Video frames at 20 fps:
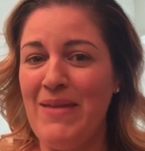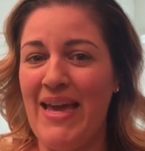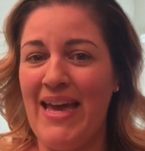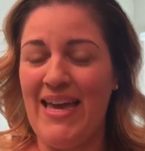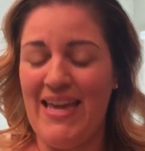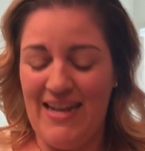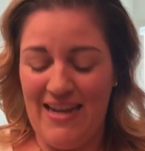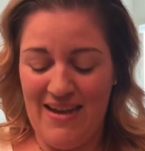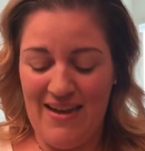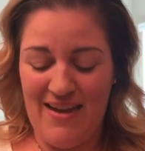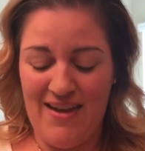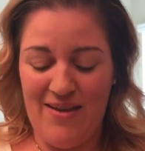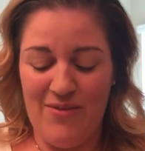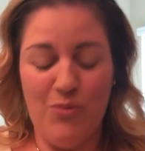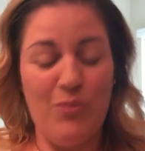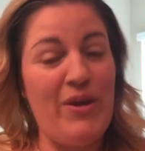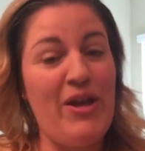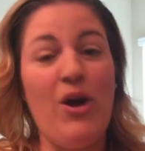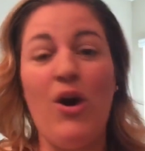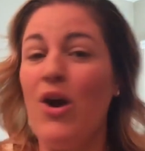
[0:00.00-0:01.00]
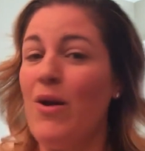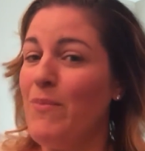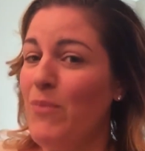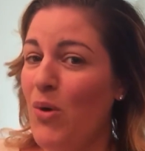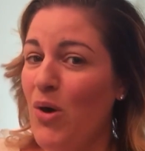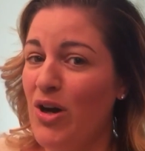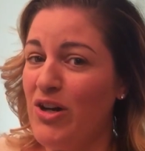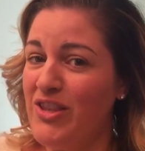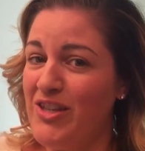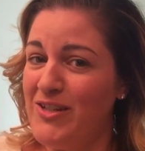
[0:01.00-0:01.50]
And uh, we are
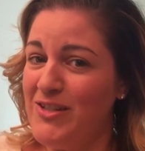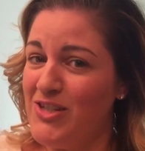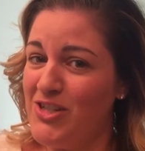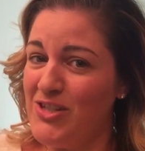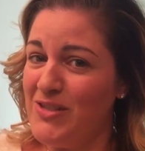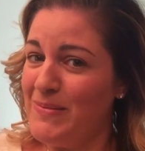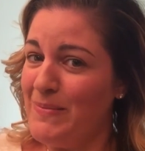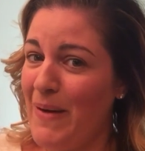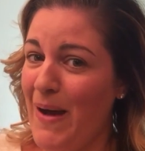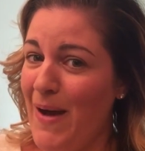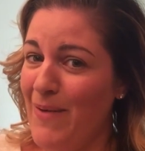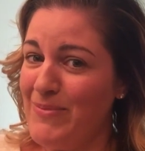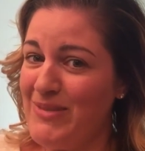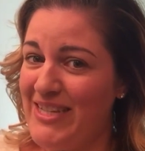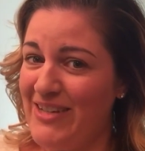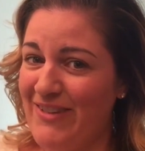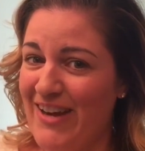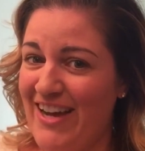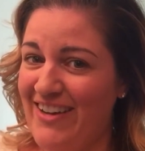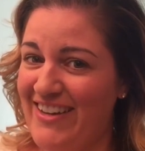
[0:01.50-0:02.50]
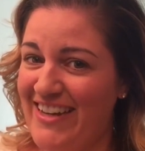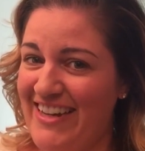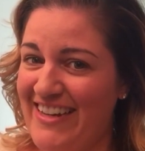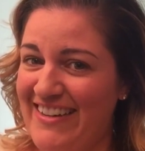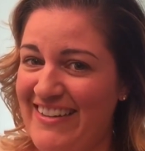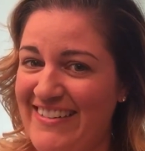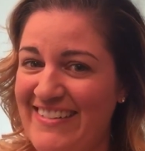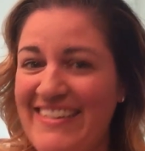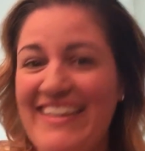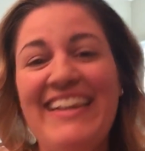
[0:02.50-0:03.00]
more than just moms around
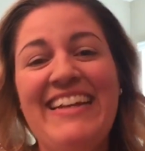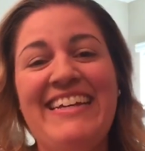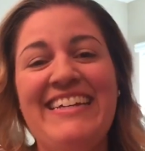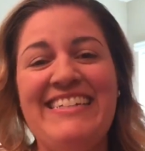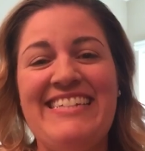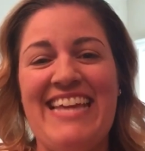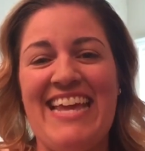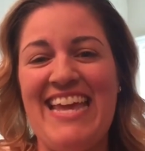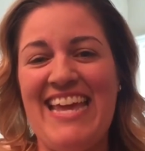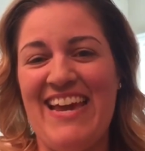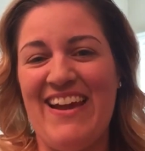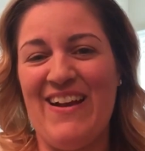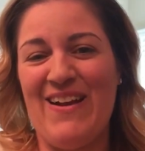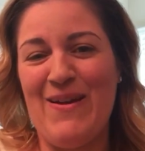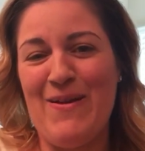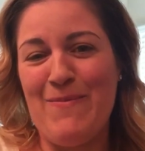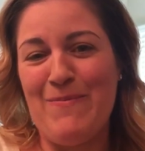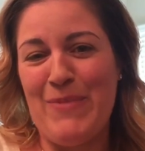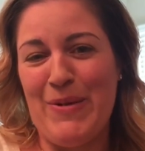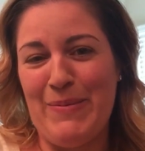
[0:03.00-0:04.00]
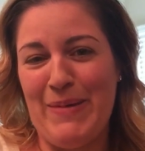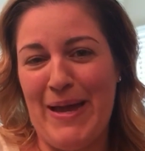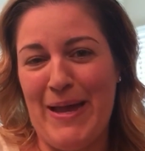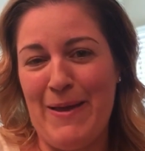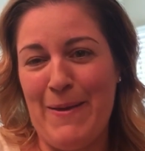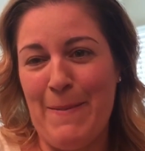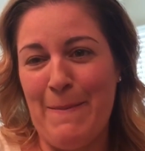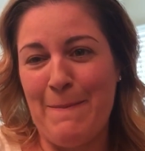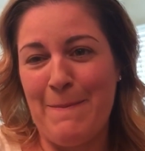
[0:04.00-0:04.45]
here. Take care. Bye-bye.